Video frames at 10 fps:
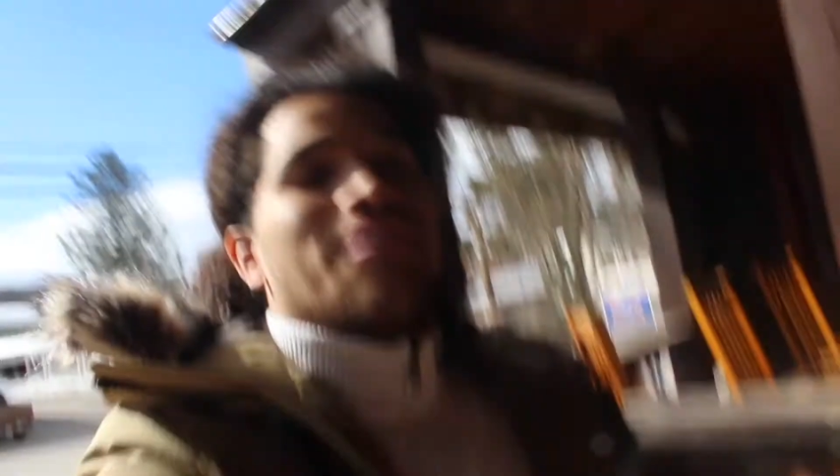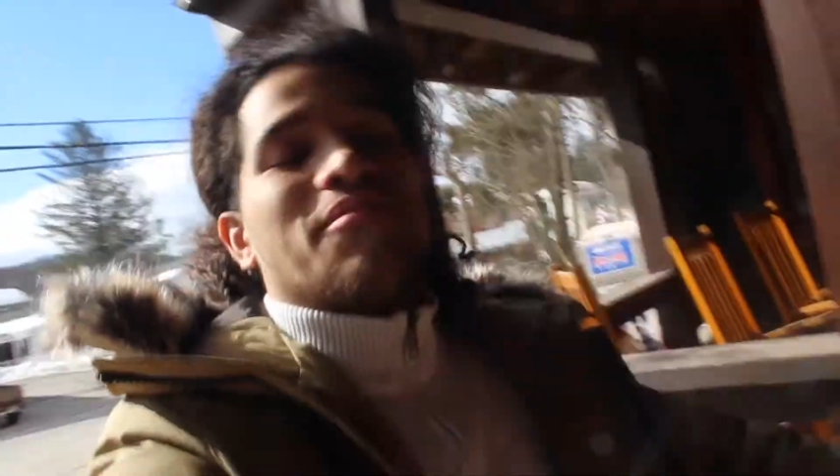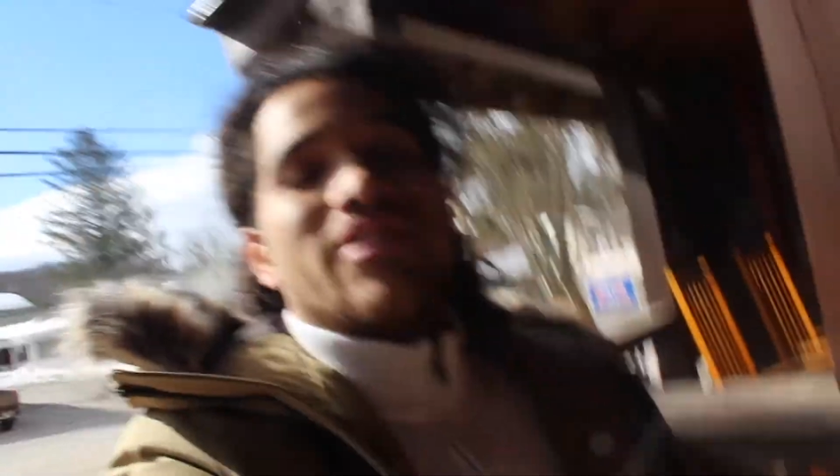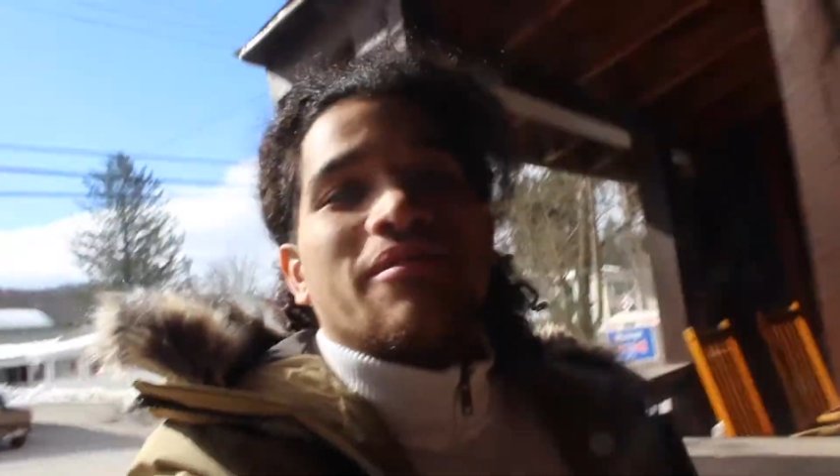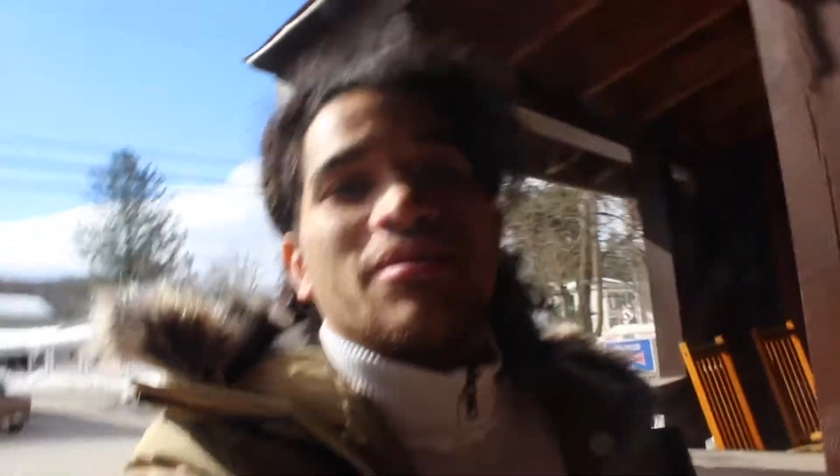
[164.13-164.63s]

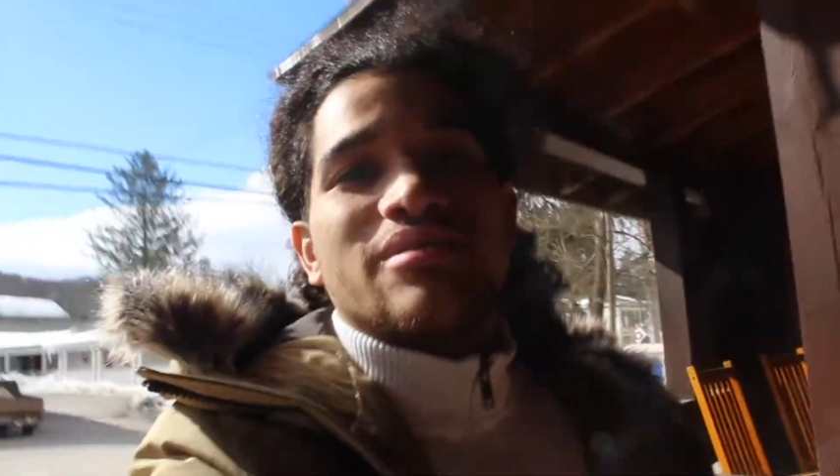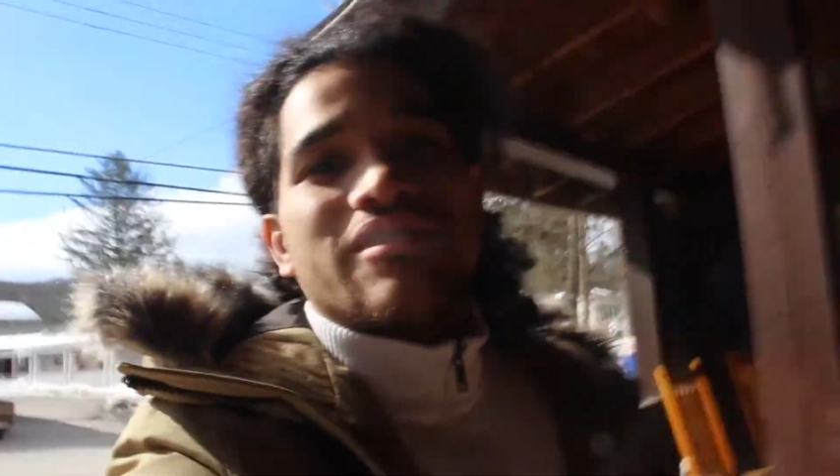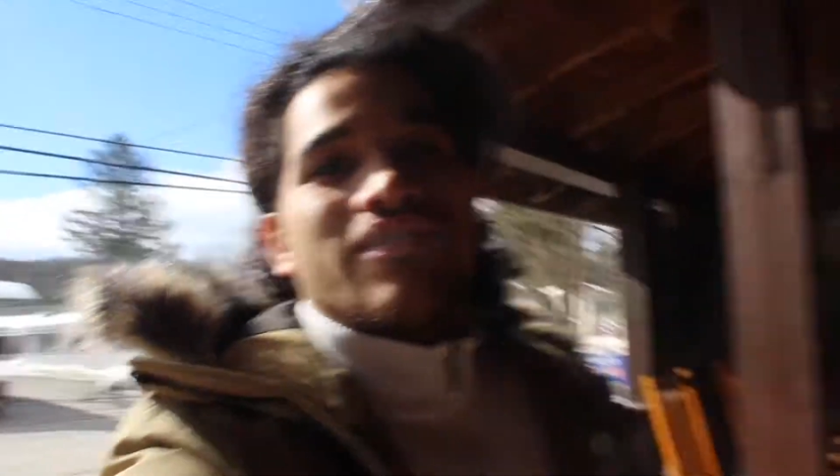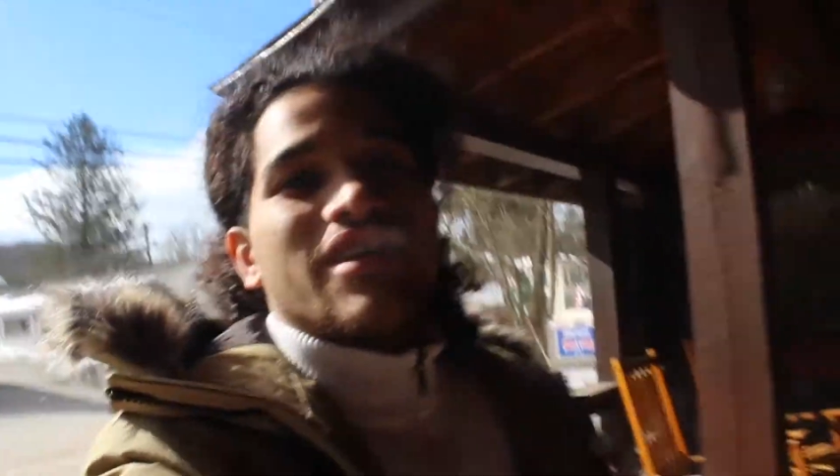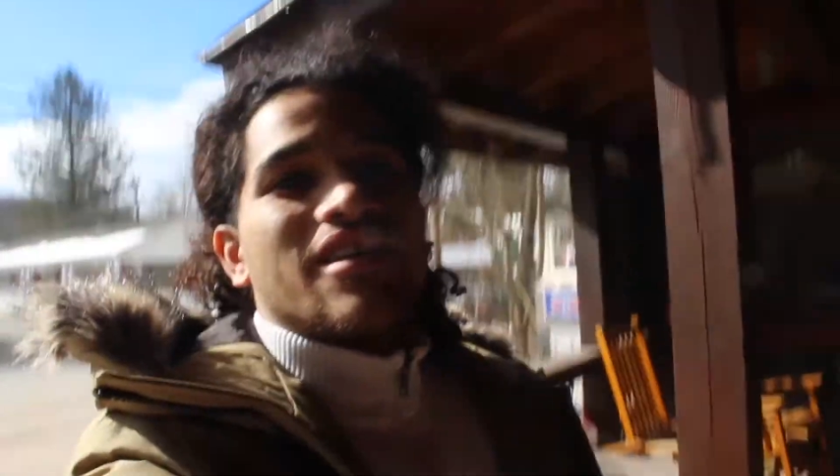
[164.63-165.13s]
I'm in a
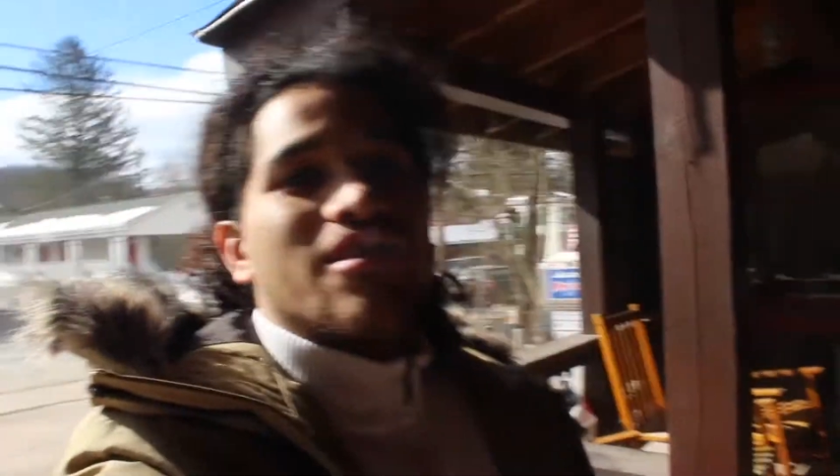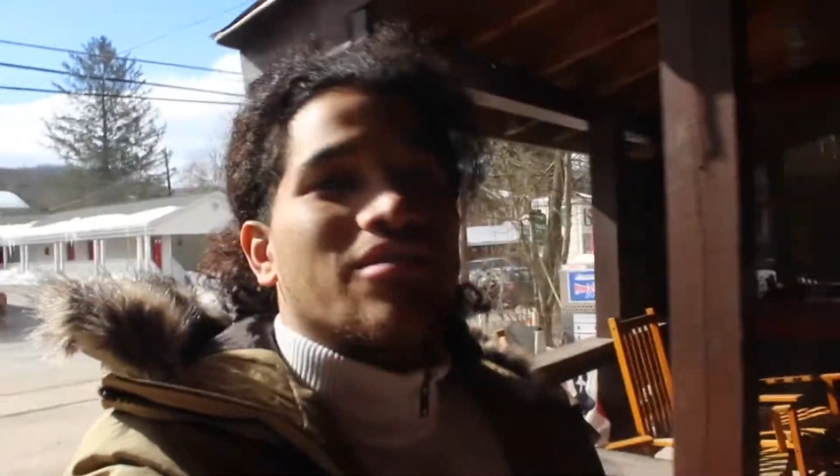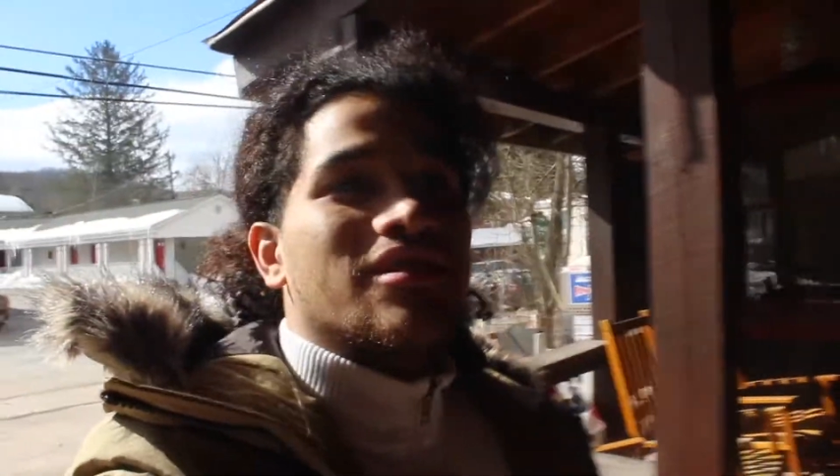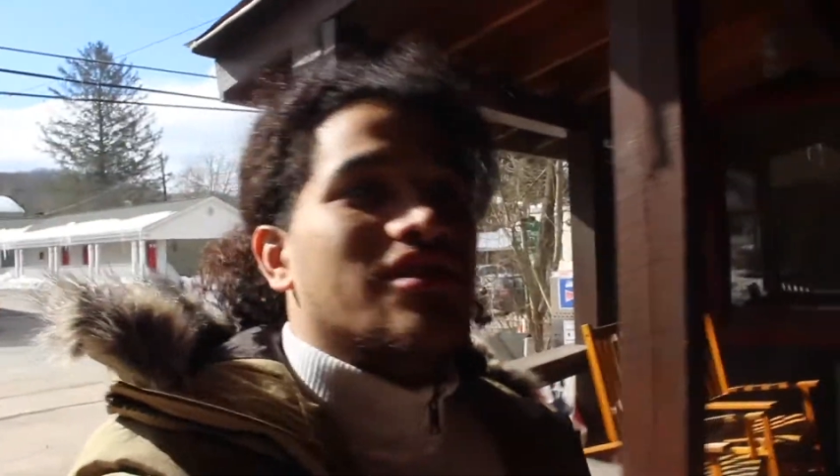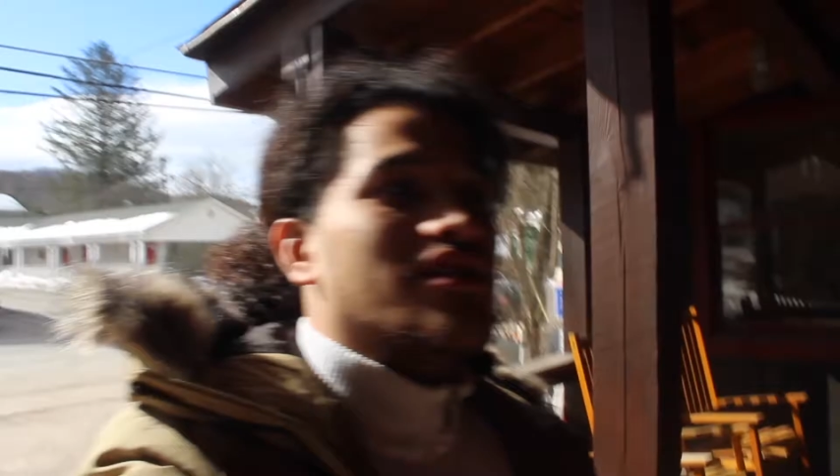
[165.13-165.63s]
music video
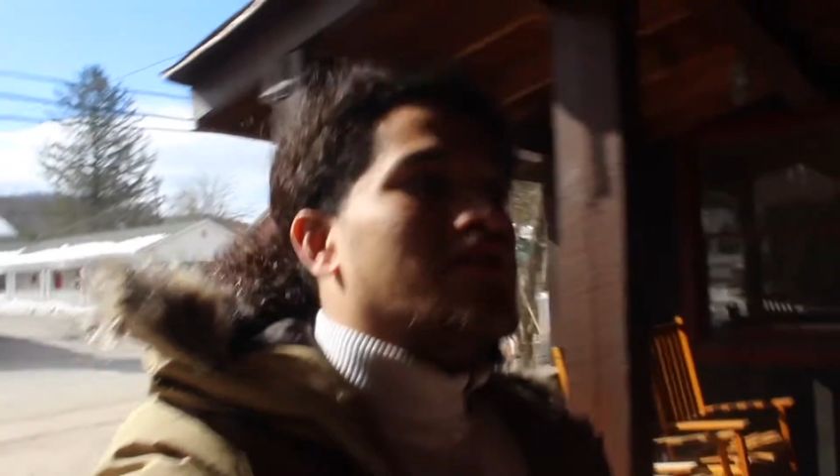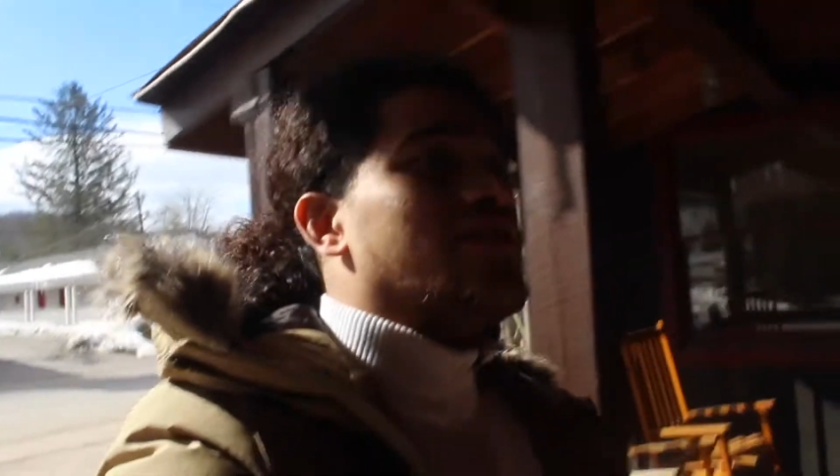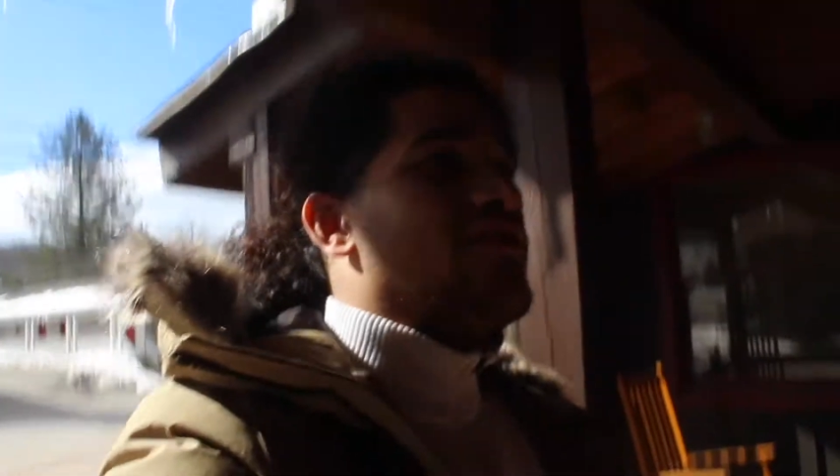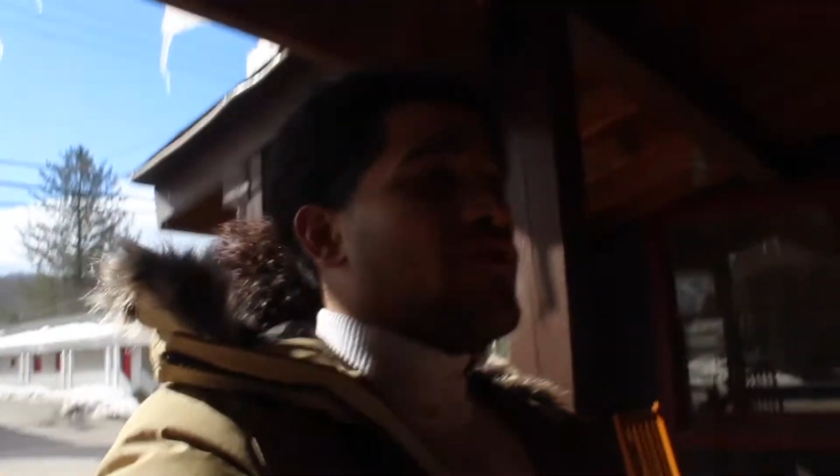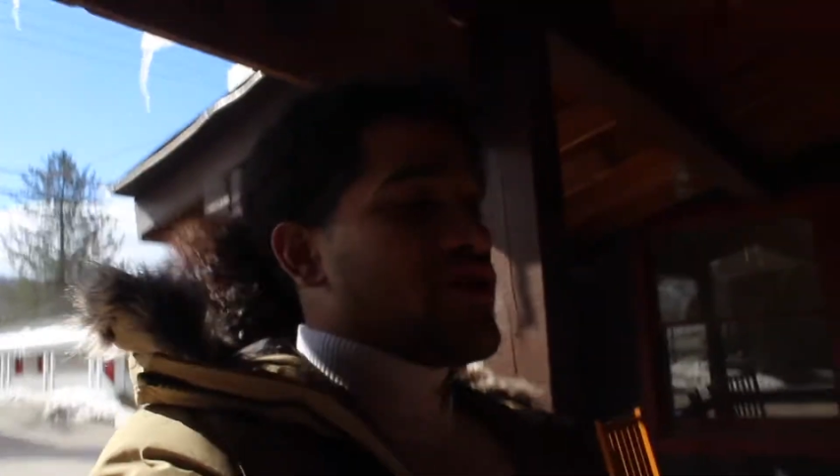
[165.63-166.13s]

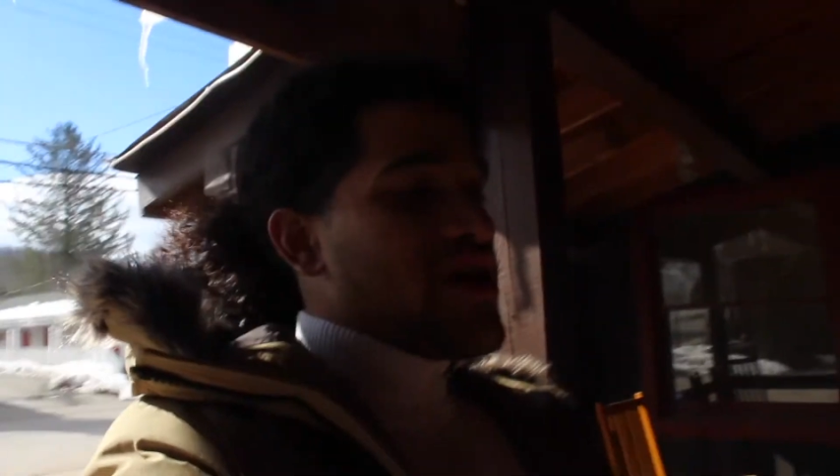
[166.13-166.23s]
for